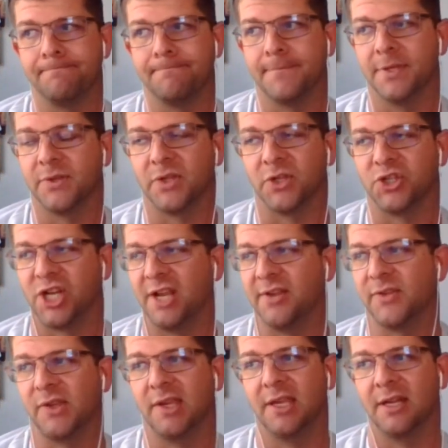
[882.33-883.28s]
this is a
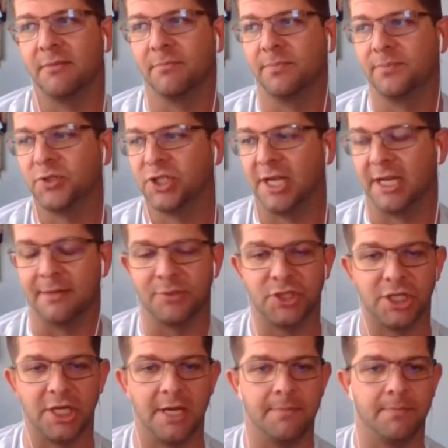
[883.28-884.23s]
chance to get him
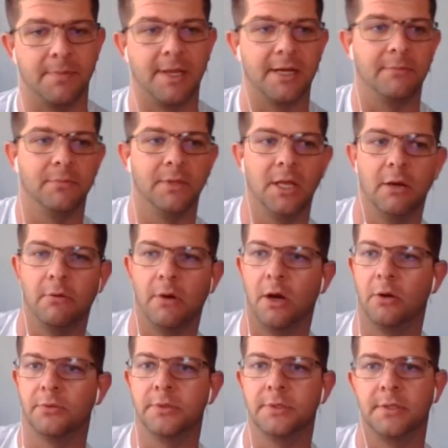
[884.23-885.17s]
cheap, get him low
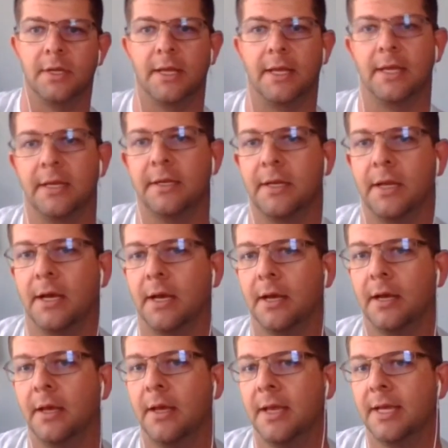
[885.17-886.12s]
owned, and
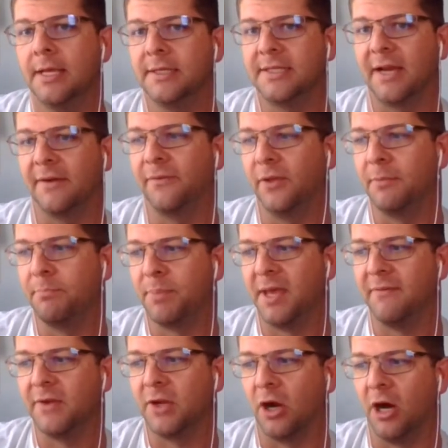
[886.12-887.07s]
definitely
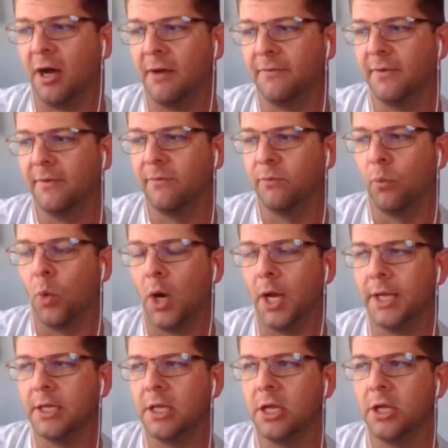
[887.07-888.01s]
pivot off of
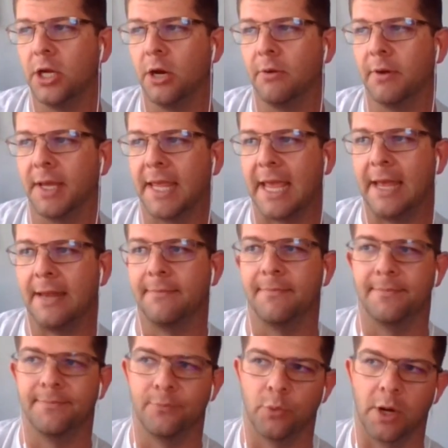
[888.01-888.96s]
what, again,
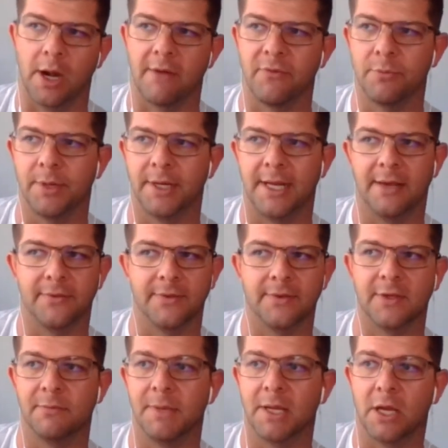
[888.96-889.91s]
where everybody else
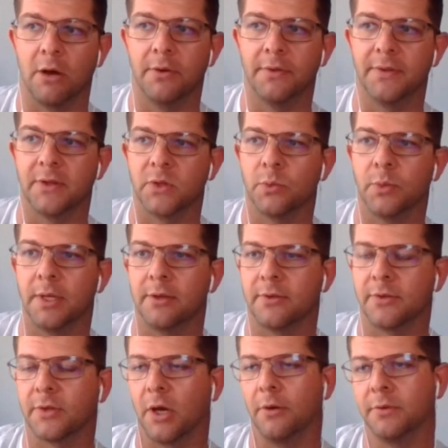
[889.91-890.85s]
is going to be going this week.
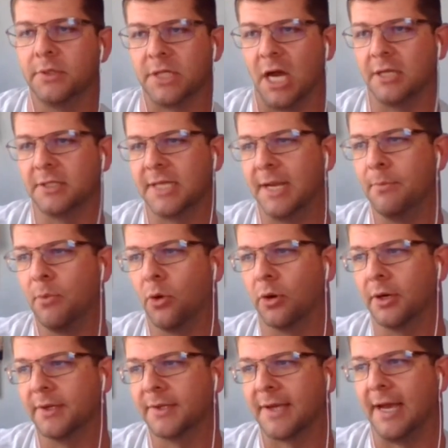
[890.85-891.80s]
So Dante
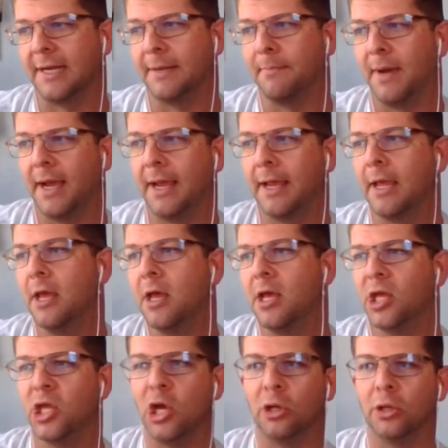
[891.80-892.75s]
Moore is kind of my
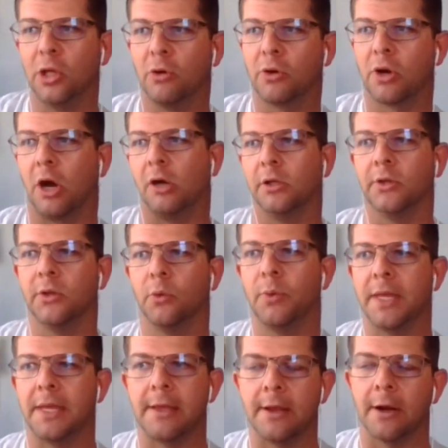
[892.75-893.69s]
YOLO call of the
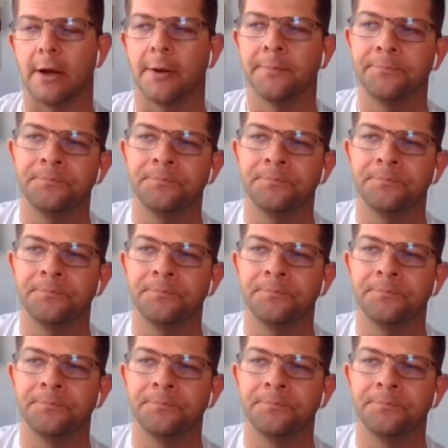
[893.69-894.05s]
week here.